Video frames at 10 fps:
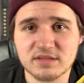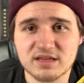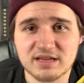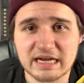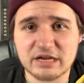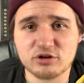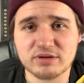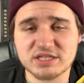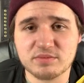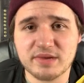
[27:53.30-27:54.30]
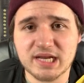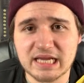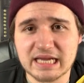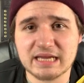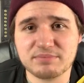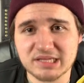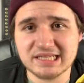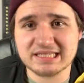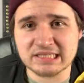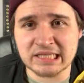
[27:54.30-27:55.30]
Can I go to WrestleMania,
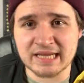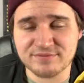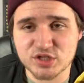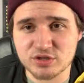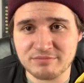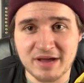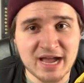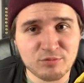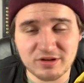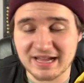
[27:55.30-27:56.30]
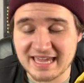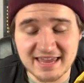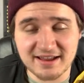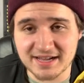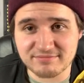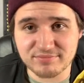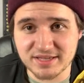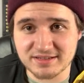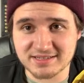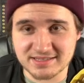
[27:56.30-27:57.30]
please, and live stream? I cannot,
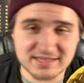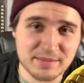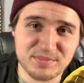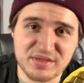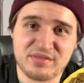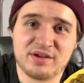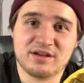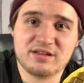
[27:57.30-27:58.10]
because it's empty there.